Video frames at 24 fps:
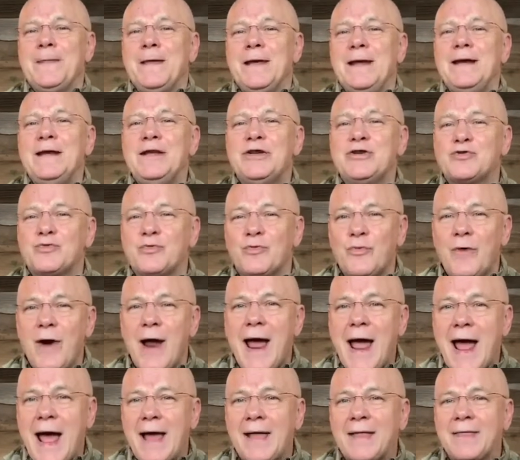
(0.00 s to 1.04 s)
in his
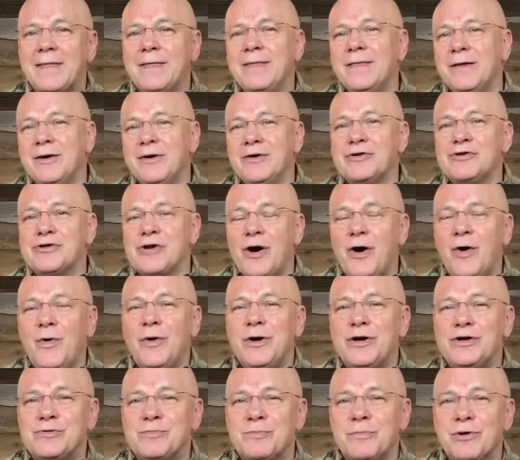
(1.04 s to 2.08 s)
wrath, there's
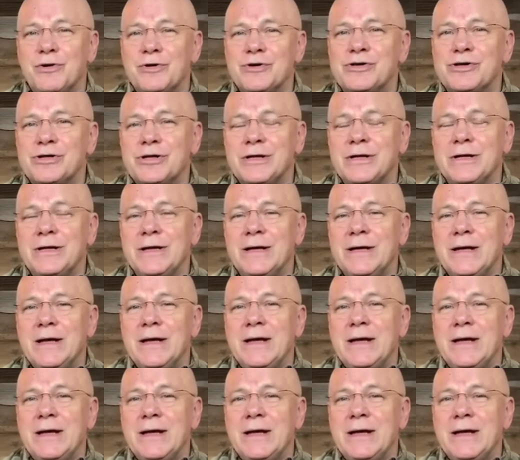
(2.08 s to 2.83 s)
always mercy.